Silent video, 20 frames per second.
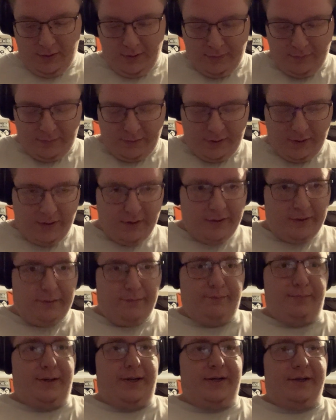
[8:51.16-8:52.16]
But any of the
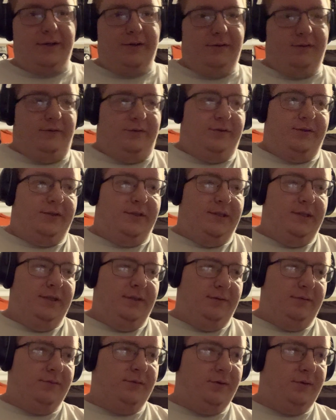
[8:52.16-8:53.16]

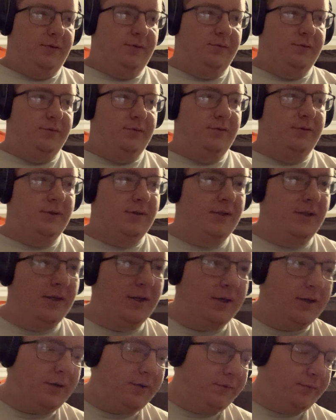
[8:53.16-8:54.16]
backcountry roads,
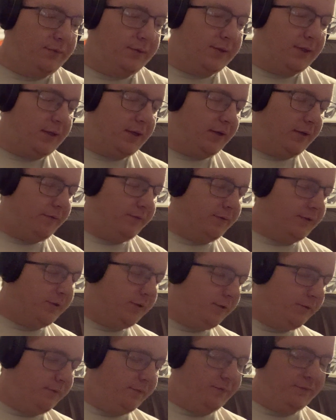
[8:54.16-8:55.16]
I would have a
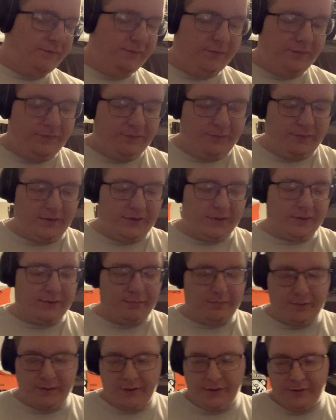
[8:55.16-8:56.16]
good fixed
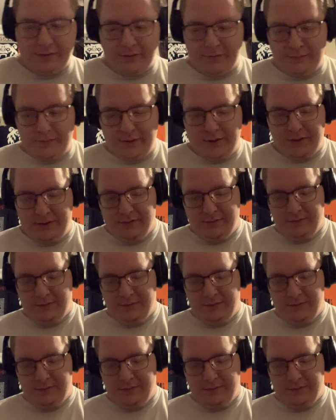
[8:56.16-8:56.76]
blade on me.